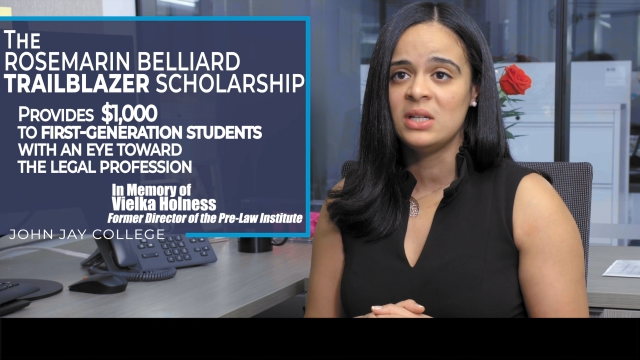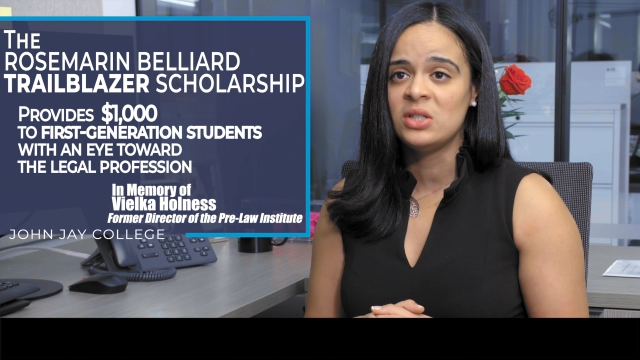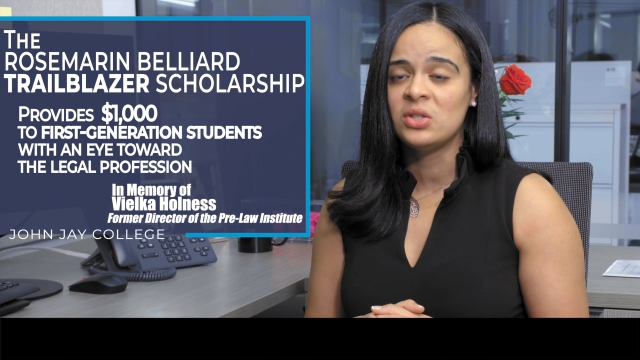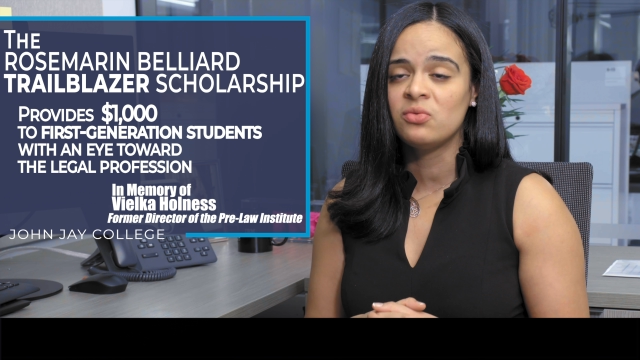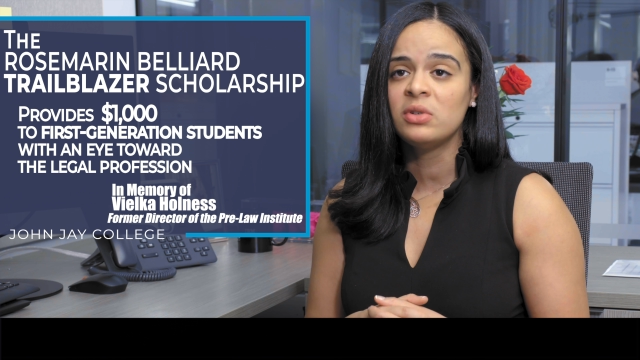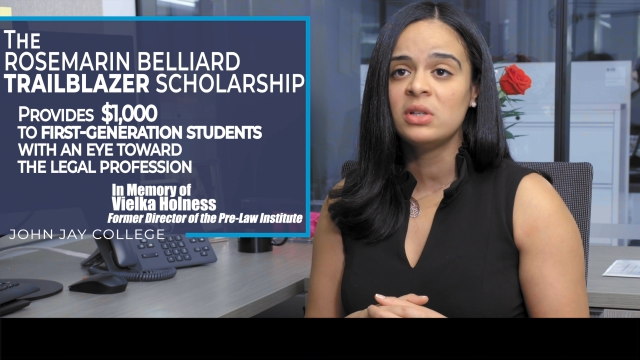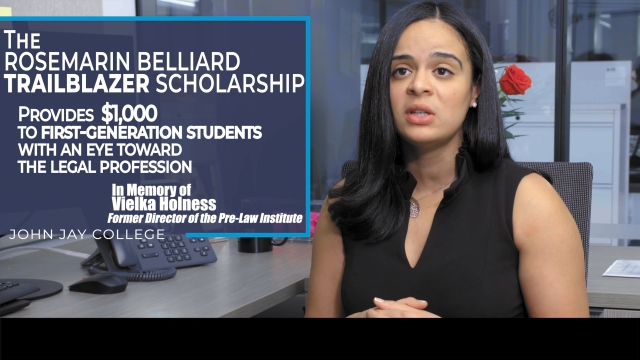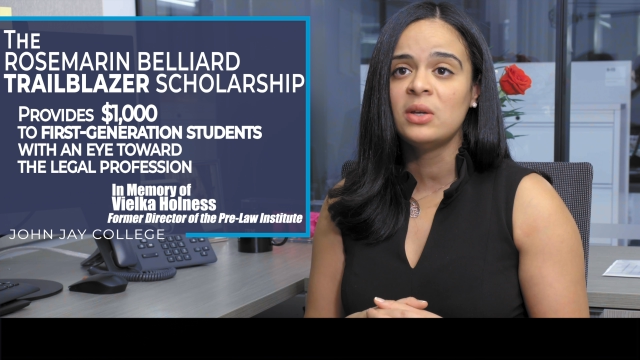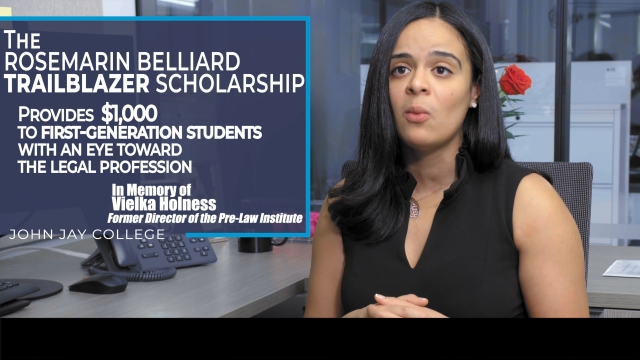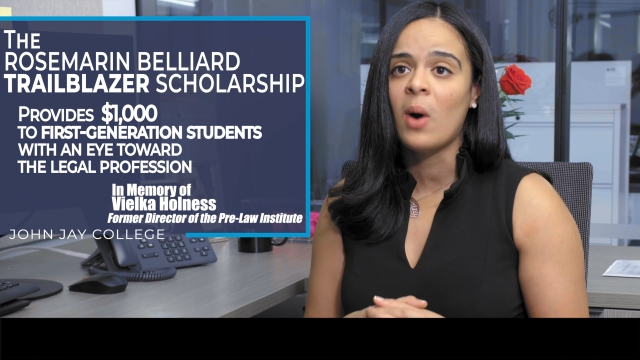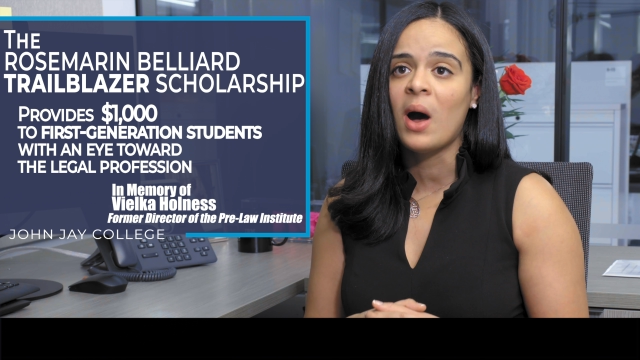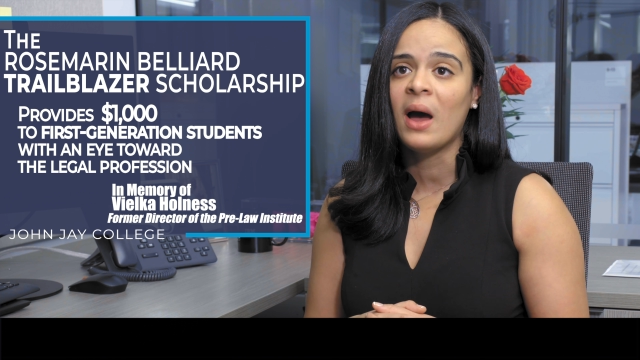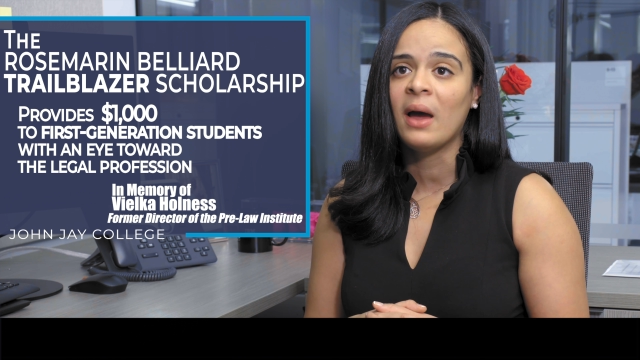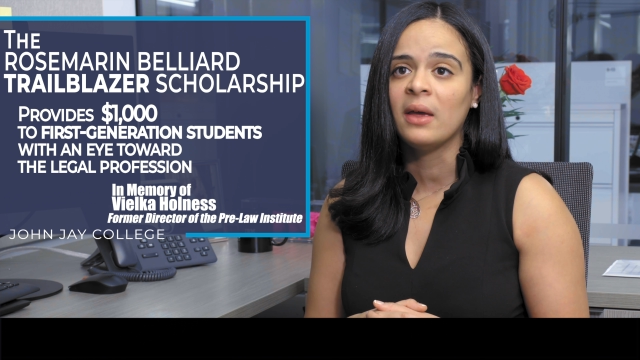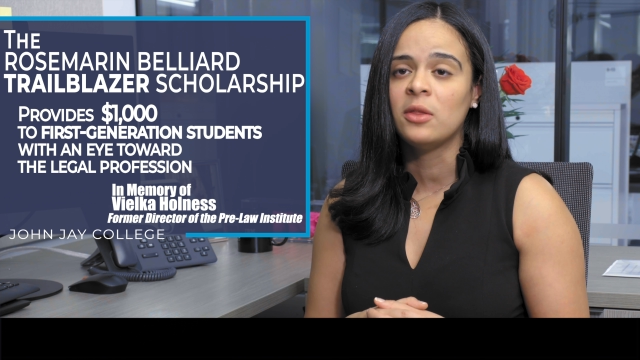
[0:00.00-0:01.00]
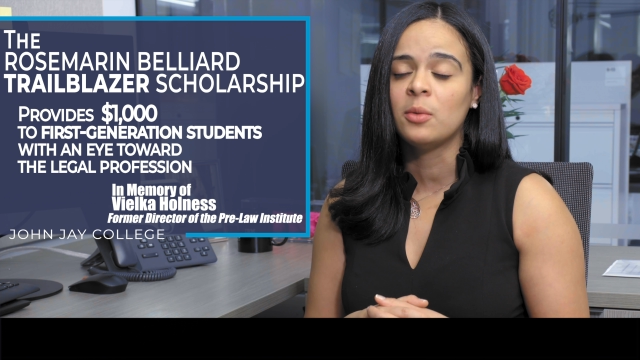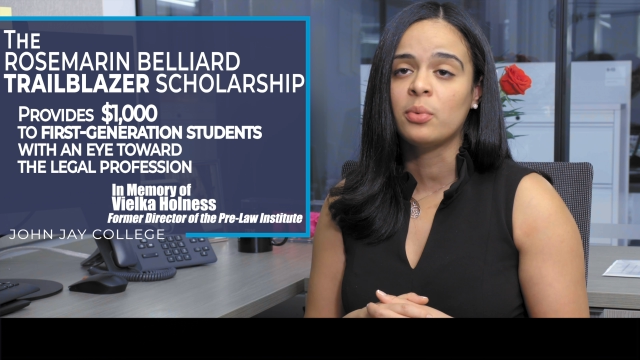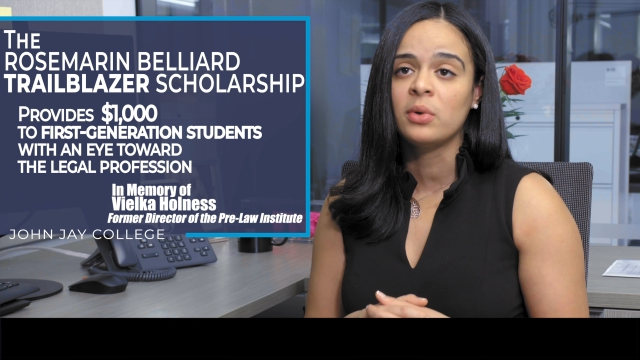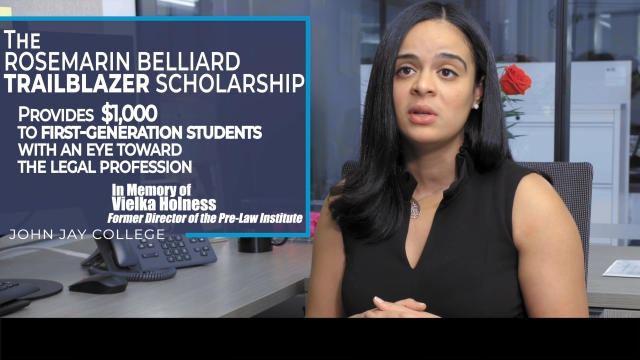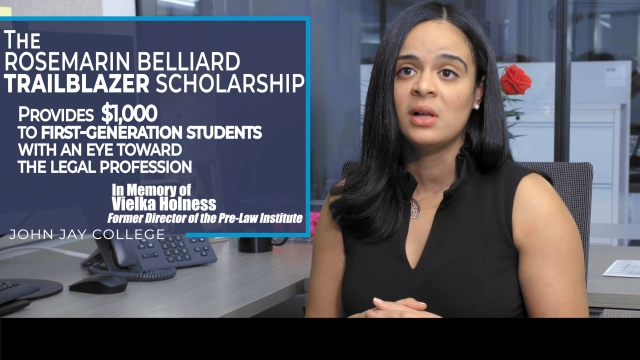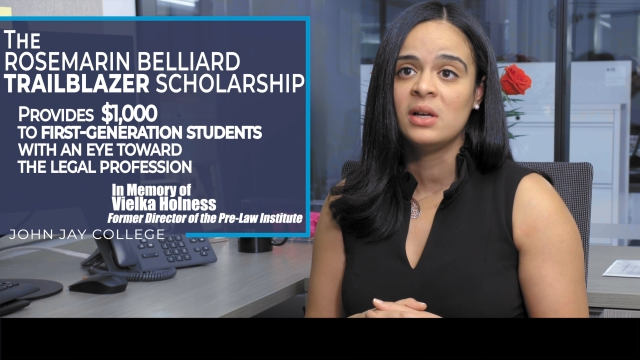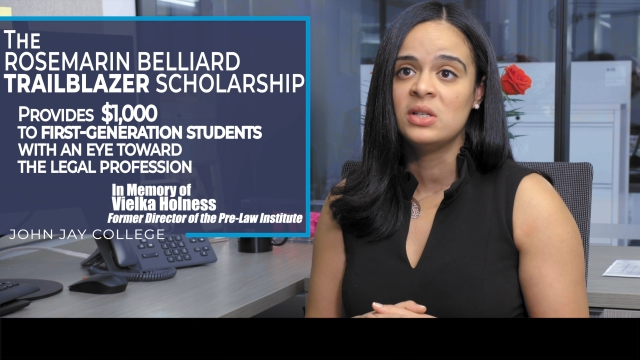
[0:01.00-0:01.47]
It's really why the
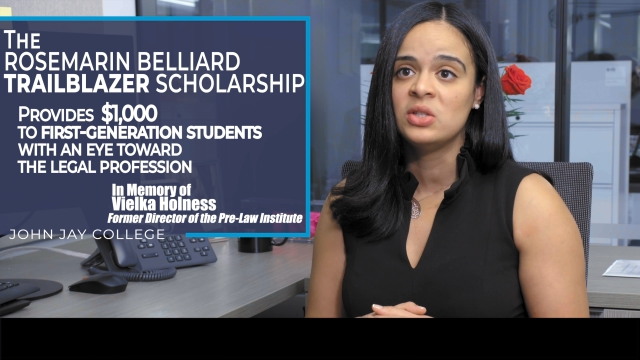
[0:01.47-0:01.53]
Pre Law